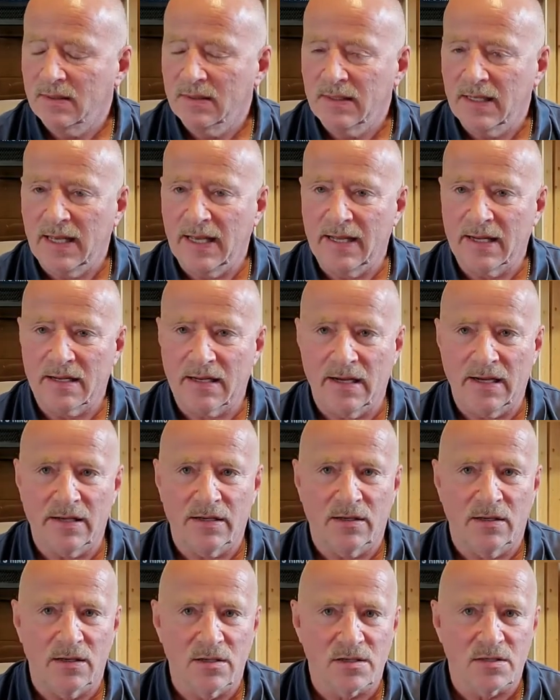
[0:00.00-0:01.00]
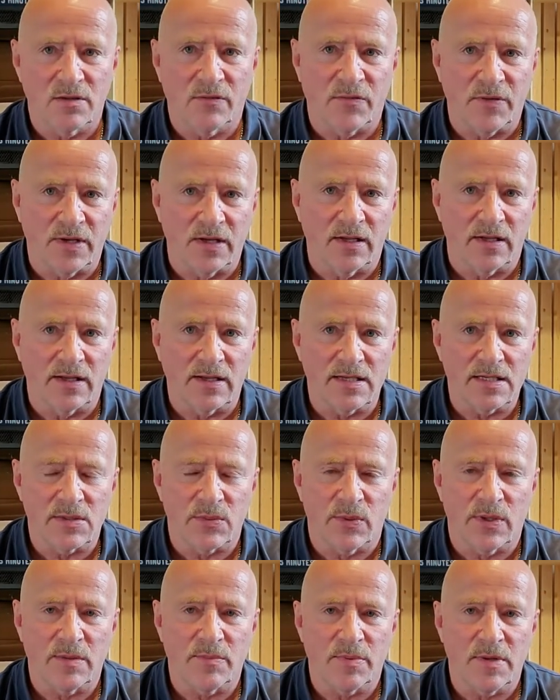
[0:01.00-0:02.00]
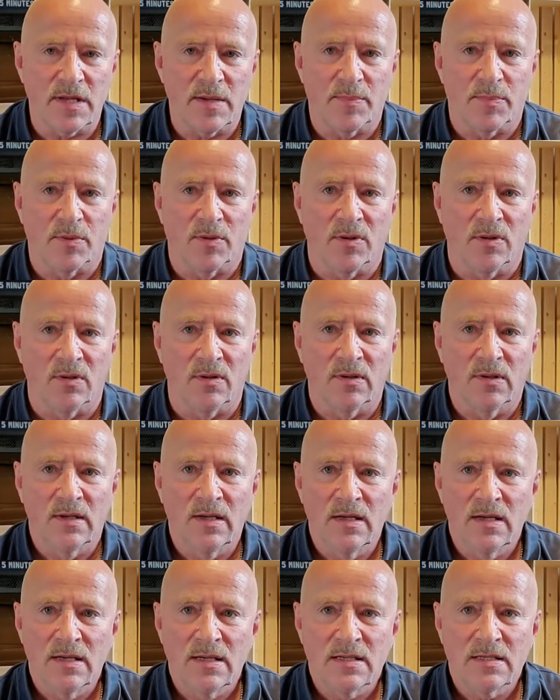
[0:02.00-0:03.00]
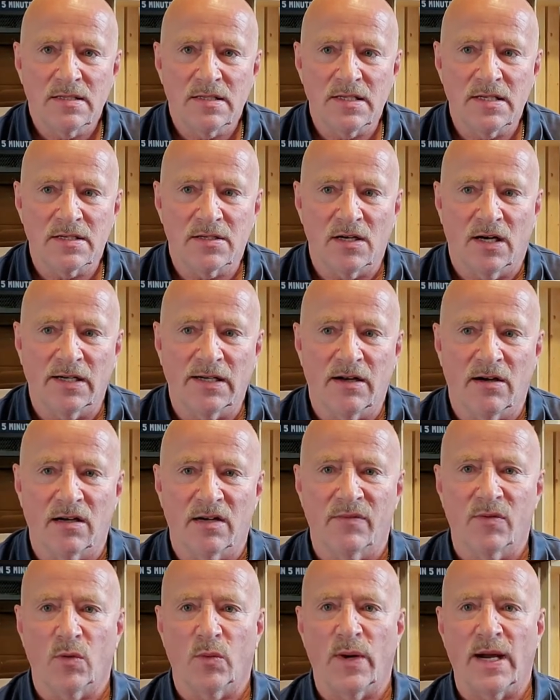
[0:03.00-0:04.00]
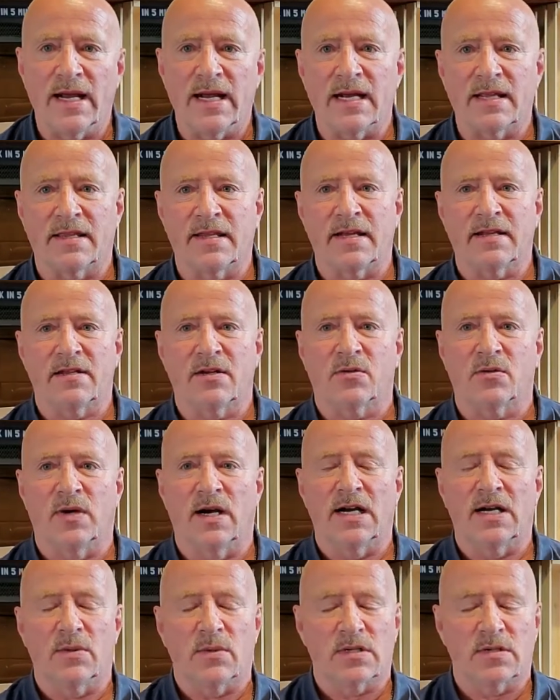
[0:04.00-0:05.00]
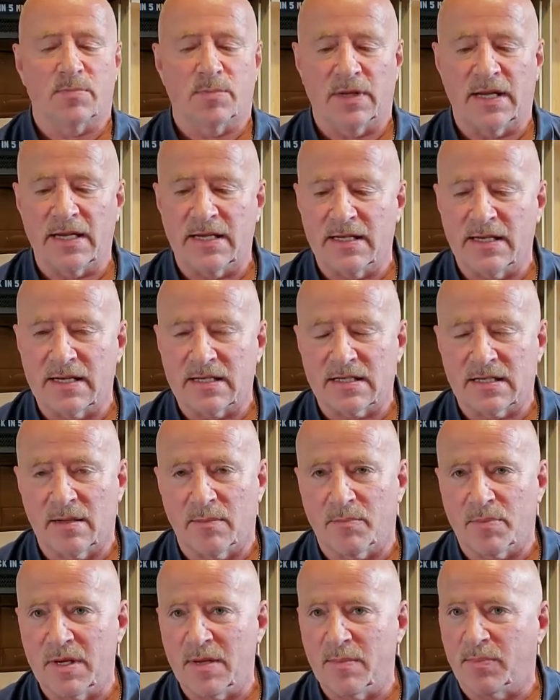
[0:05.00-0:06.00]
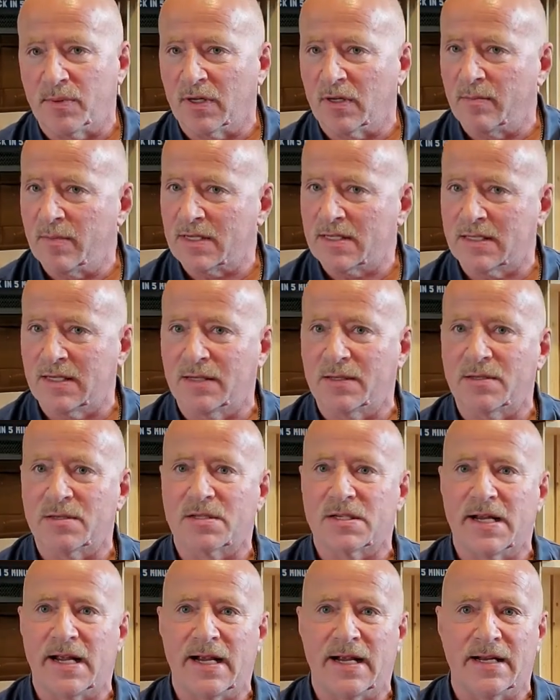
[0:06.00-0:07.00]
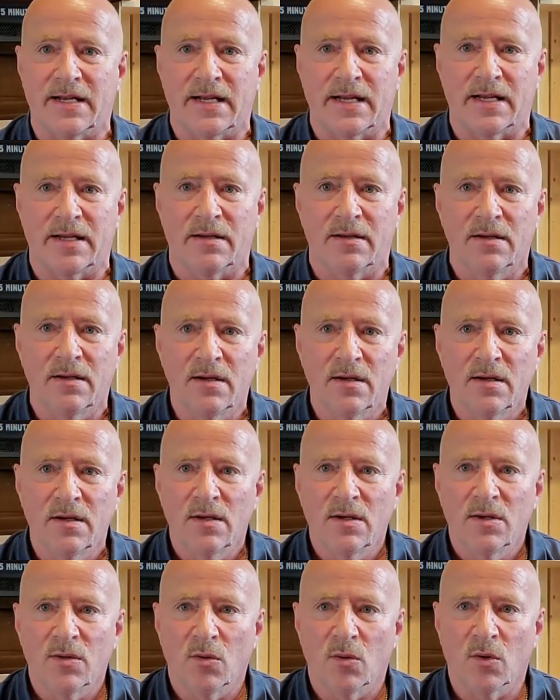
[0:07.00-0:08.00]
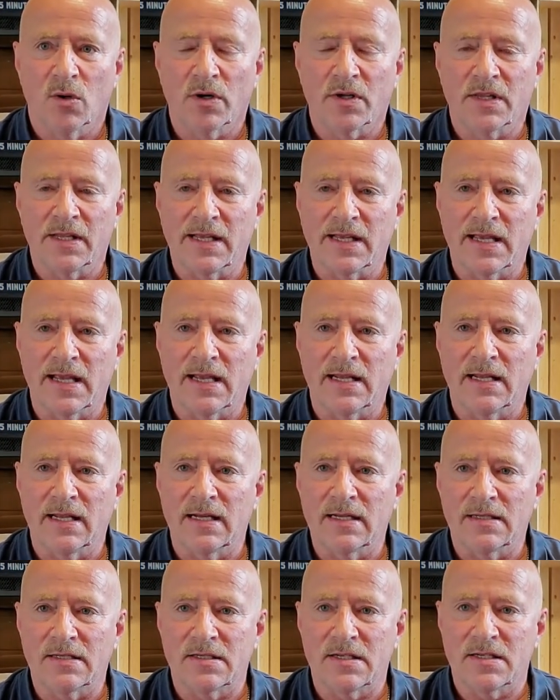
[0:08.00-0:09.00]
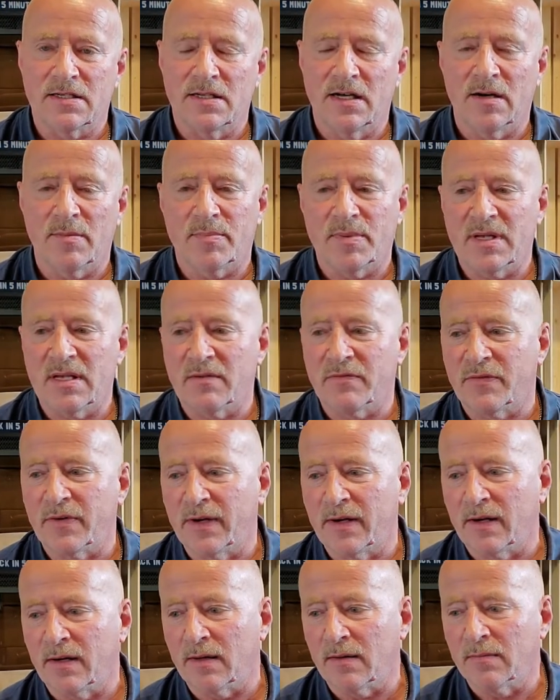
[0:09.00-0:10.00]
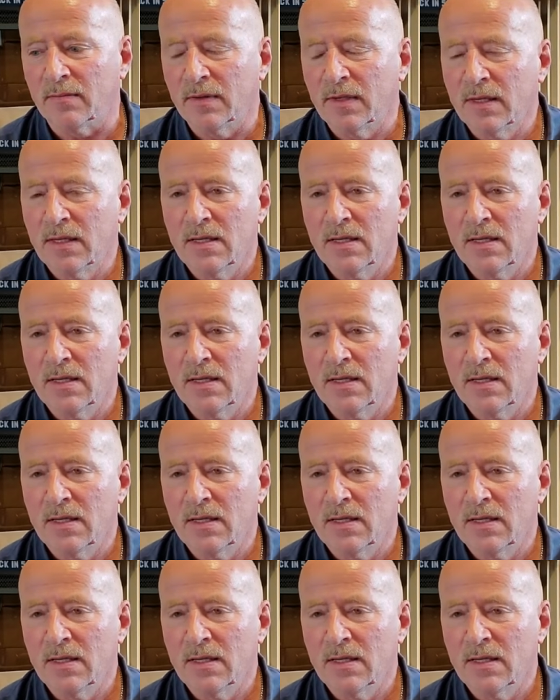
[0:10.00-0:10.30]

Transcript: And it kind of hurts your feelings when people, she's gone out of her way, I think, to try to explain this. Some people are misunderstanding or thinking that she's not being fair.